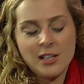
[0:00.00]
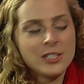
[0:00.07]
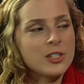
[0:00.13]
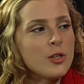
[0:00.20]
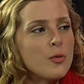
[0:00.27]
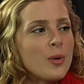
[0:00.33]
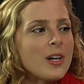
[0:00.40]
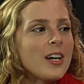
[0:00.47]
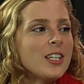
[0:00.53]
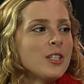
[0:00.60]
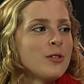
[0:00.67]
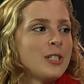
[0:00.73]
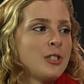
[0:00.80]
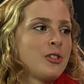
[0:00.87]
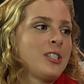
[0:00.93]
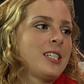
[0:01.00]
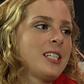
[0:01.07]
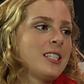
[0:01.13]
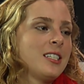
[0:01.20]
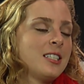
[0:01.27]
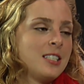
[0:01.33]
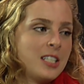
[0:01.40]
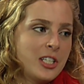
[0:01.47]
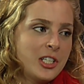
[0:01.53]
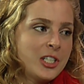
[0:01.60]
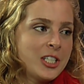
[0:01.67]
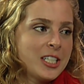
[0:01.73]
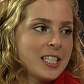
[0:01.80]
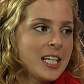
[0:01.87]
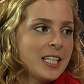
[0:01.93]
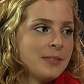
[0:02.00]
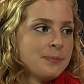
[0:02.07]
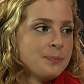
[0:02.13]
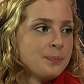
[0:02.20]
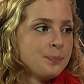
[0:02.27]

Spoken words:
So what got you interested in interior design?